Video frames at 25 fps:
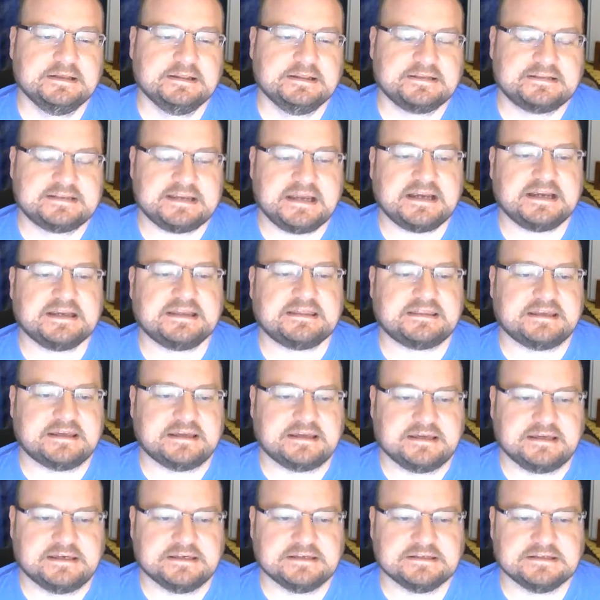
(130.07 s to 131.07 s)
The second
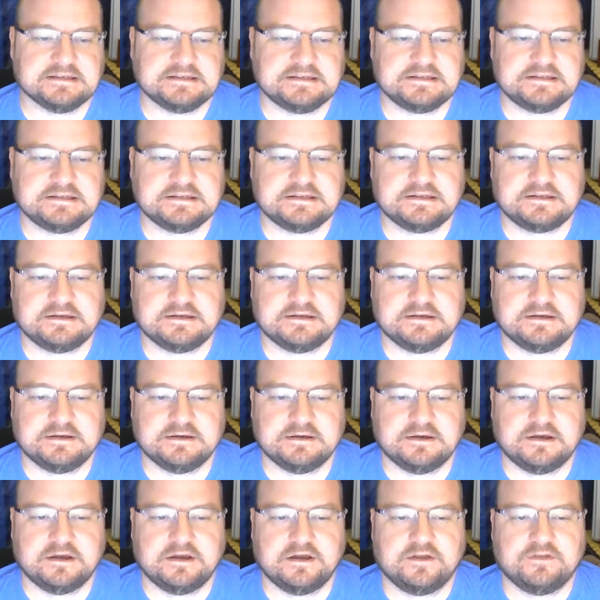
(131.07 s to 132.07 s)
thing is,
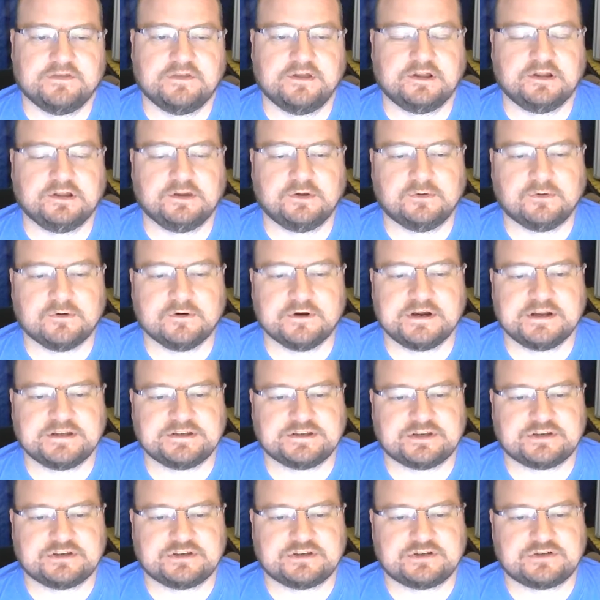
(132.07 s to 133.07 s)
the Lord
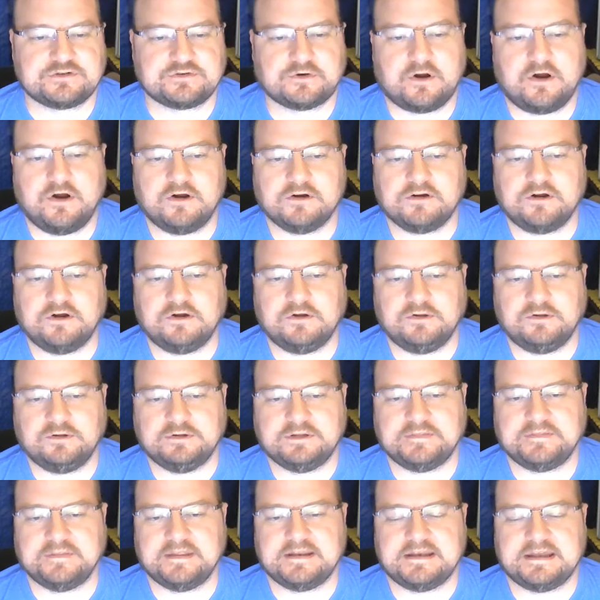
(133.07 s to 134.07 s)
is a
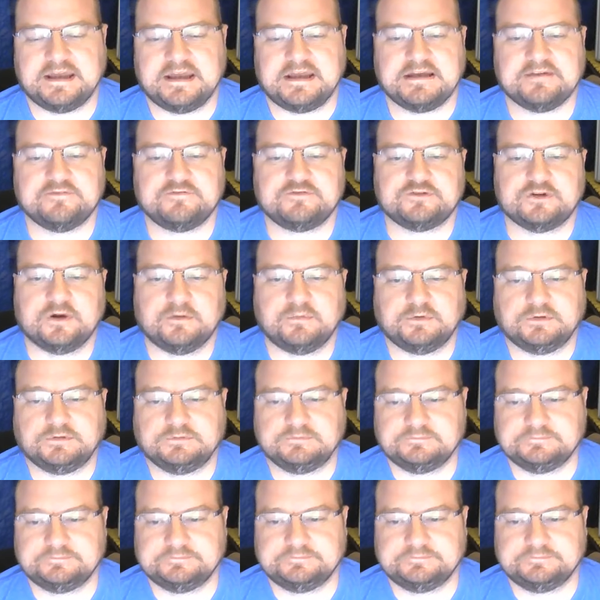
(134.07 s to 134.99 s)
stronghold in the day of trouble.